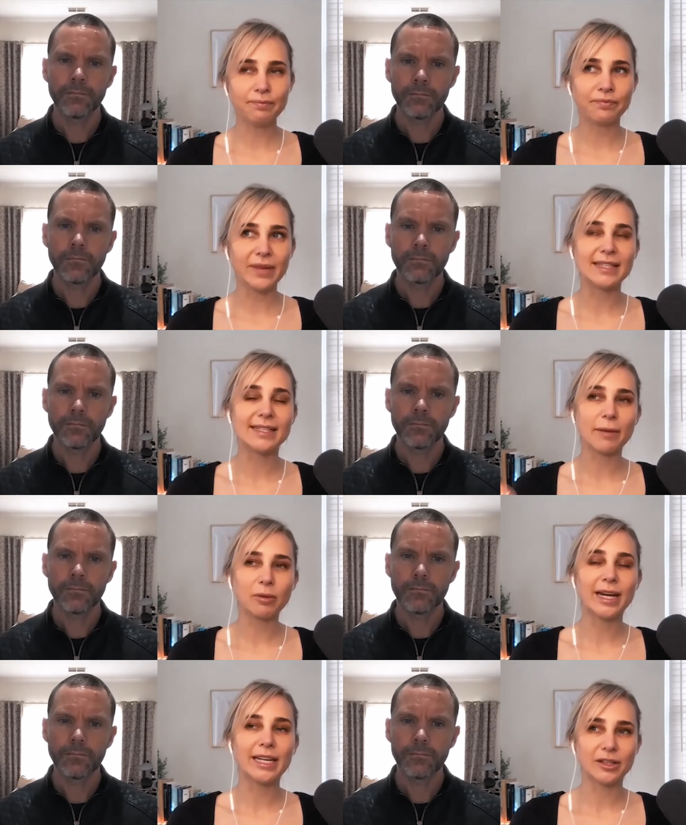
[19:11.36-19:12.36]
Speaker 1: in
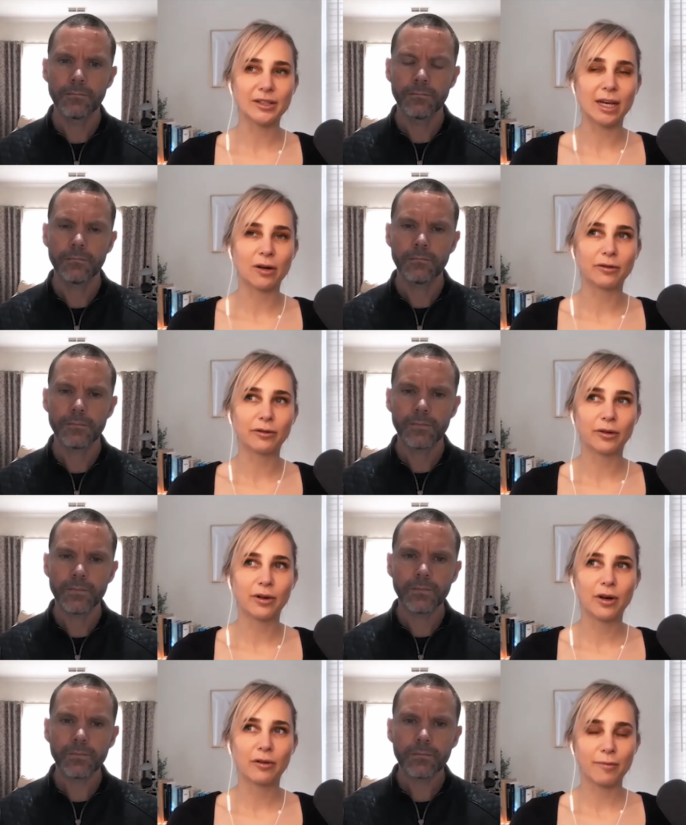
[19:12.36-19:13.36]
separating yourself
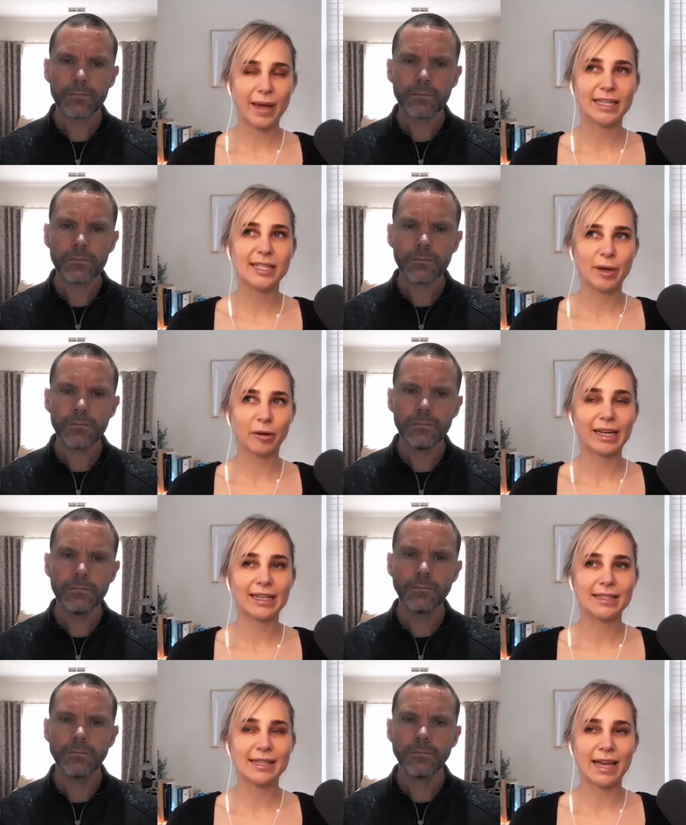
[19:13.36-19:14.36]
from that
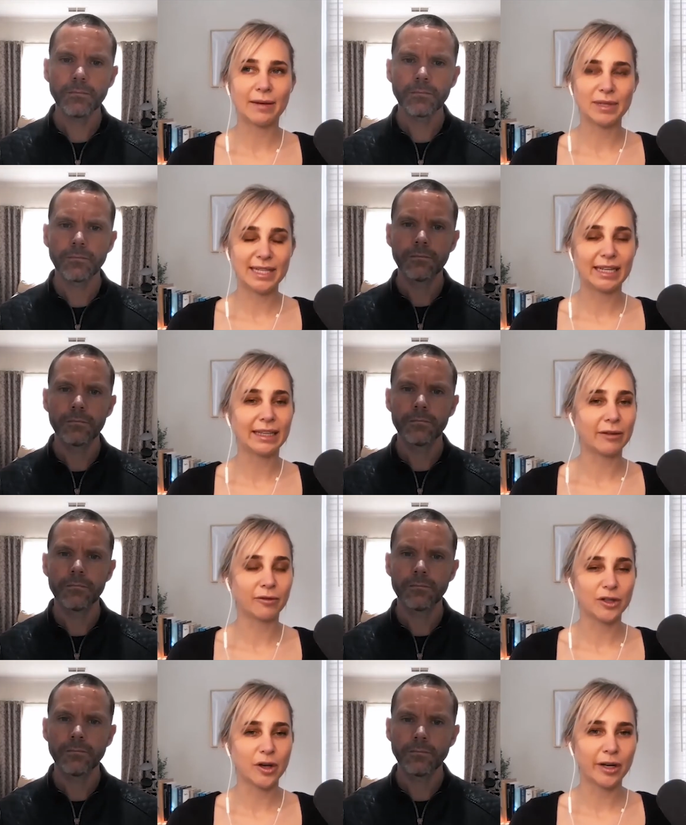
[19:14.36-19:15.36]
experience, and particularly
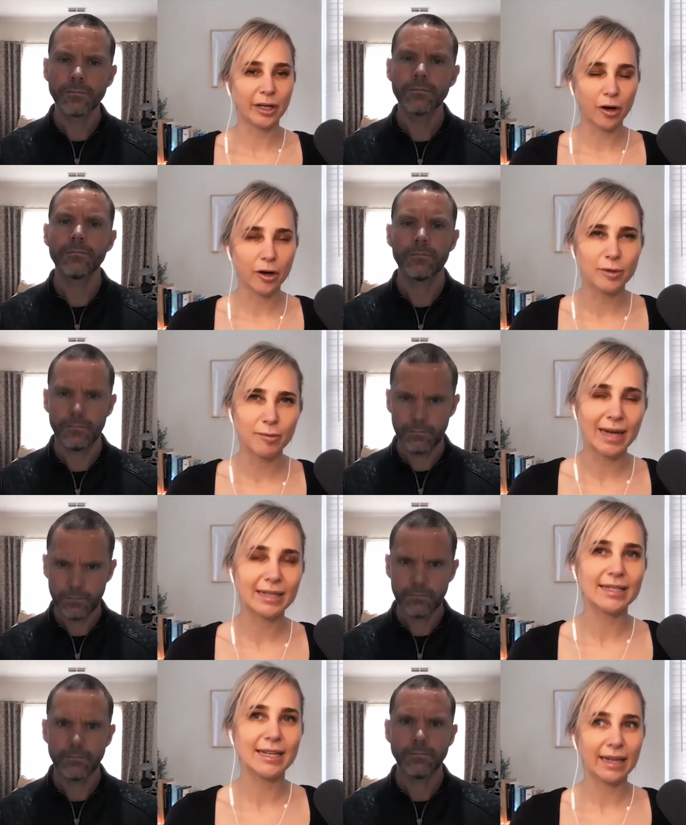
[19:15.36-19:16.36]
in returning home, to my
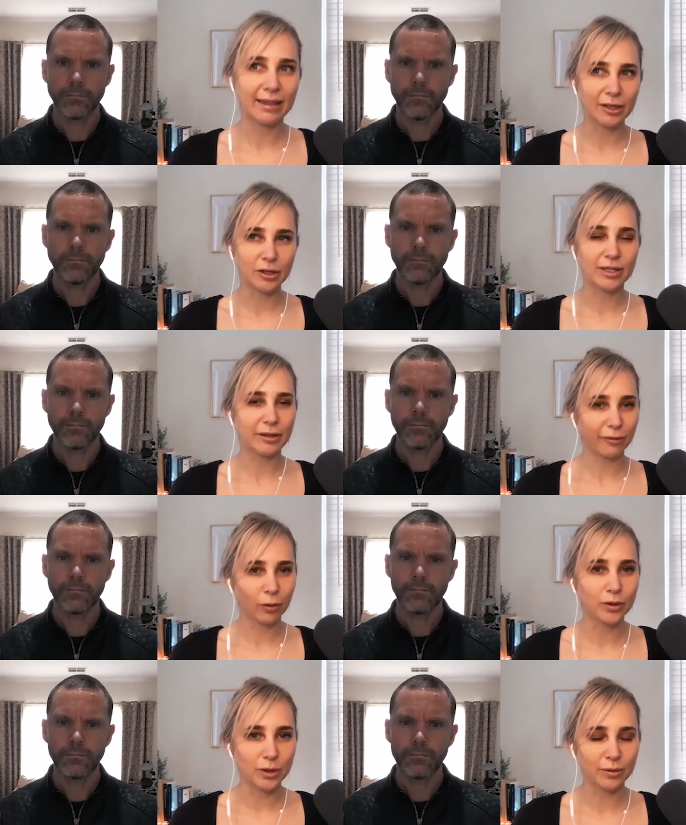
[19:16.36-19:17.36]
understanding, I think you did
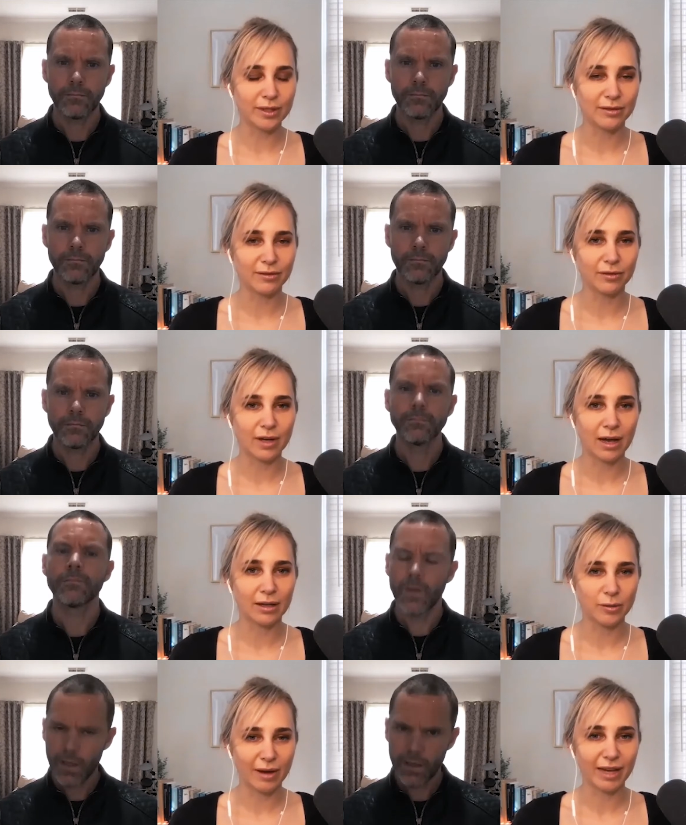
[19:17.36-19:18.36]
4 tours
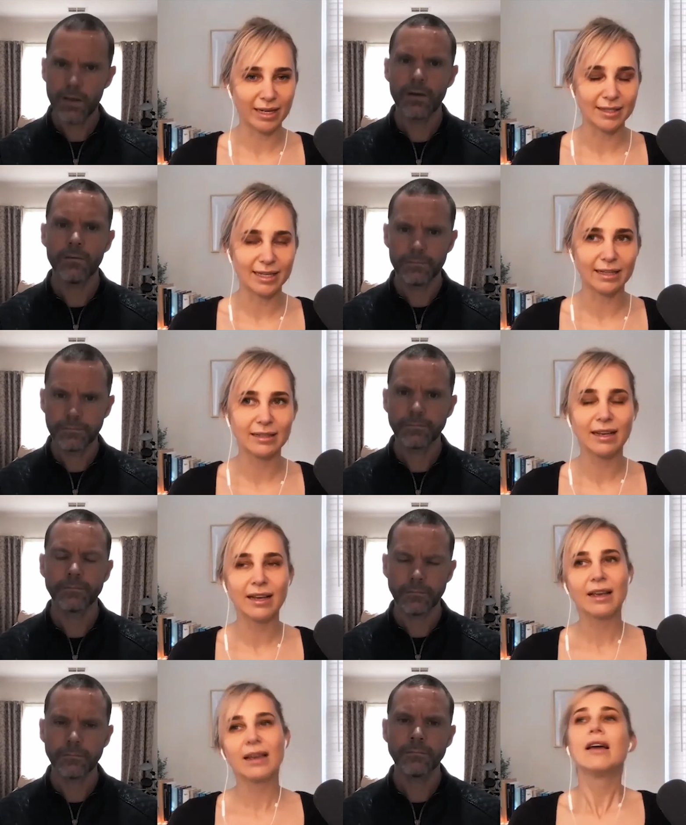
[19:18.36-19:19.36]
to Afghanistan.
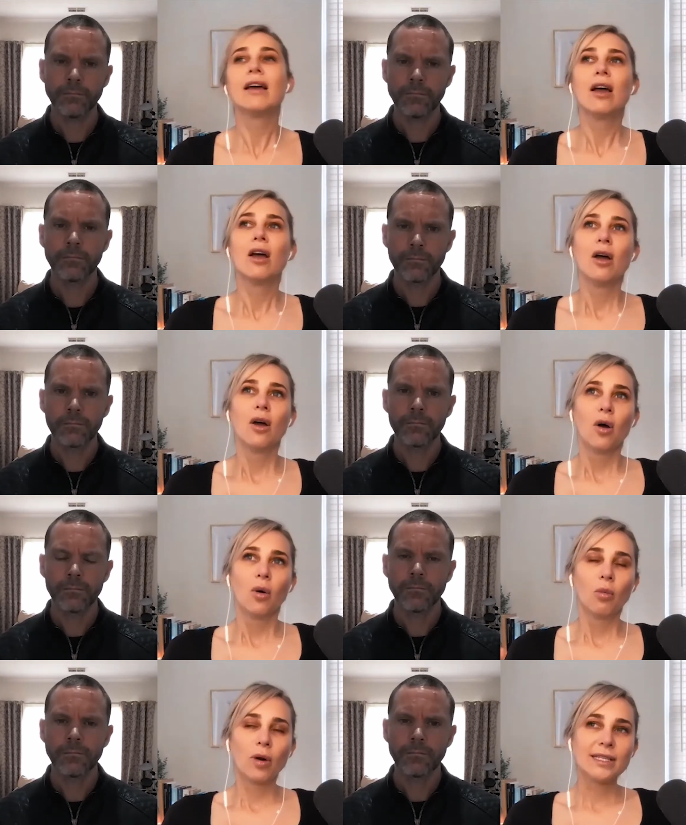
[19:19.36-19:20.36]

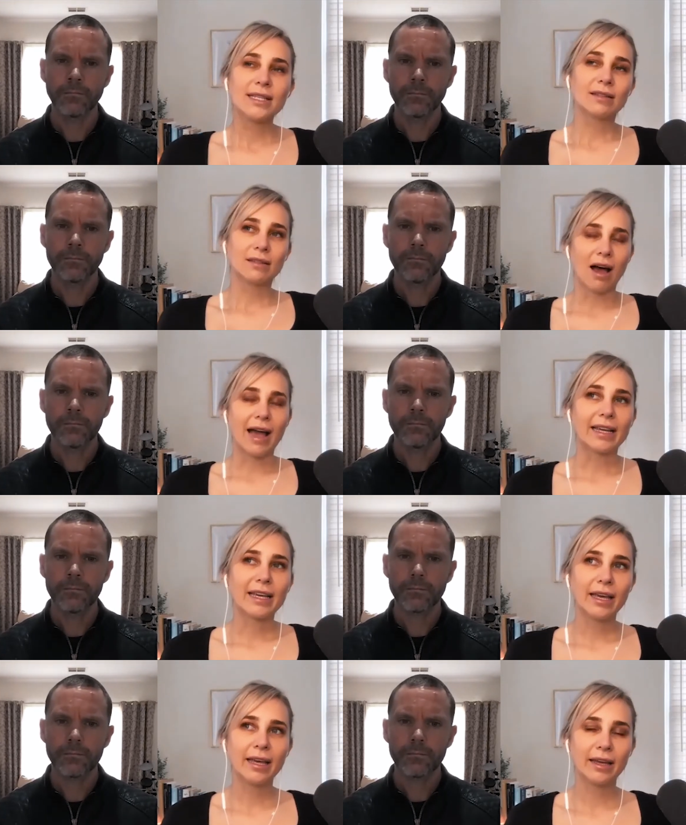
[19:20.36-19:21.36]
What is it like?
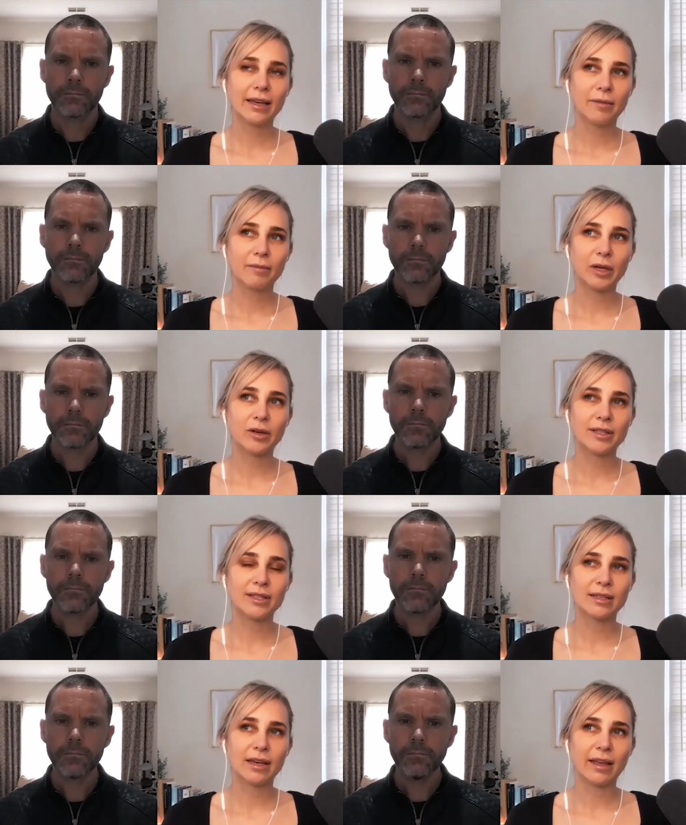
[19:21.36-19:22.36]

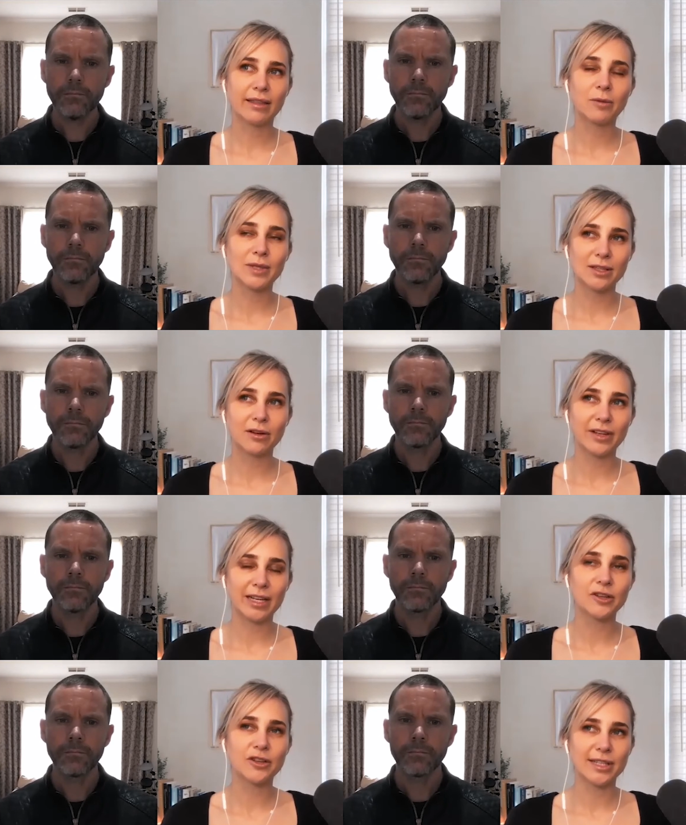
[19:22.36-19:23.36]
Because there was sort of
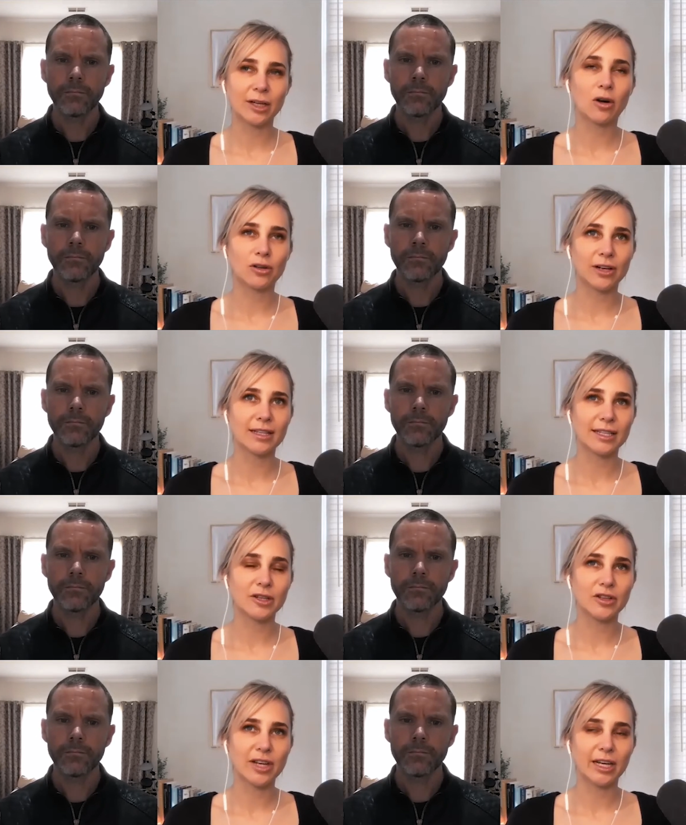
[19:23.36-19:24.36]
an interesting contrast
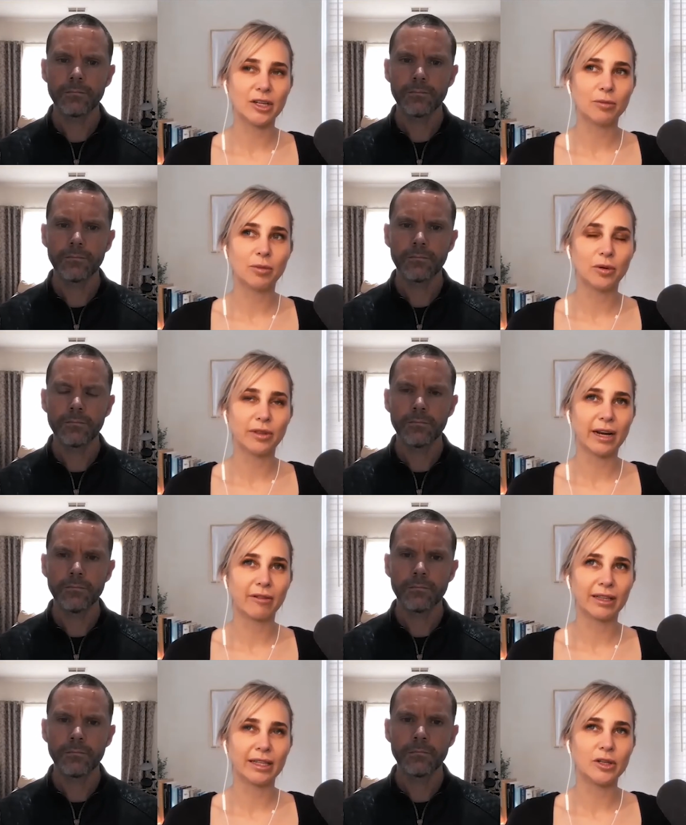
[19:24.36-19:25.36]
that you shared in your book that I
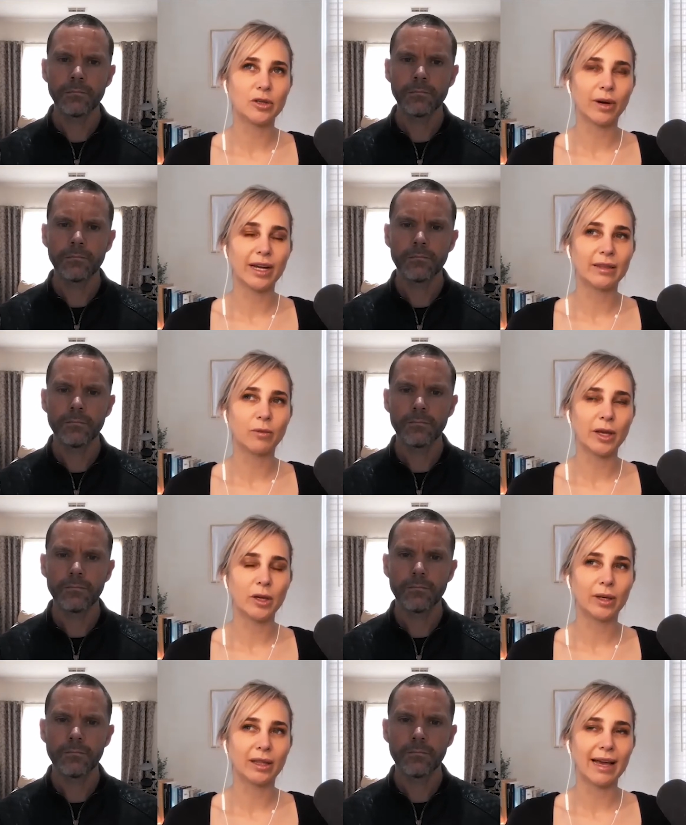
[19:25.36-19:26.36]
really enjoyed, where
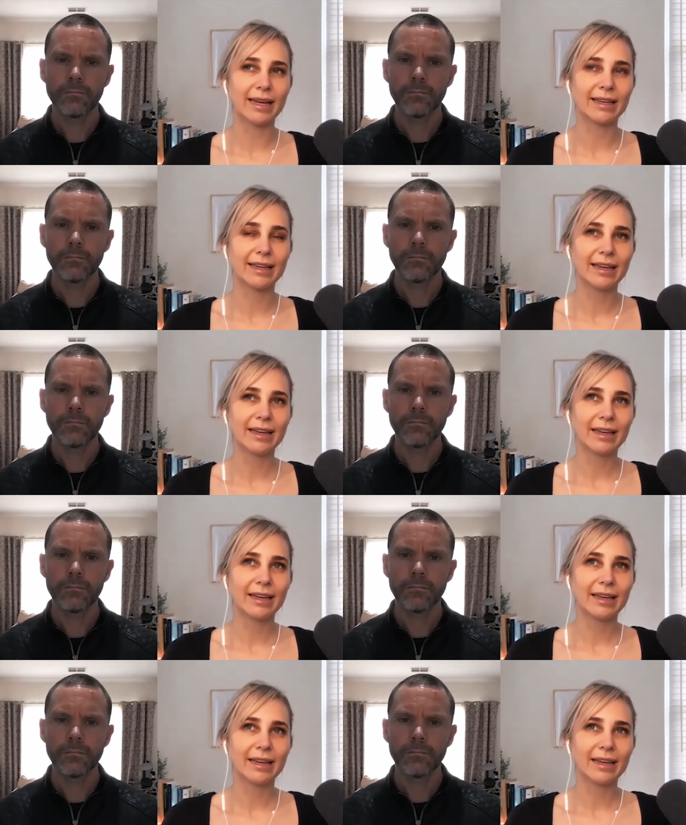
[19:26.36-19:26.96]
you were like,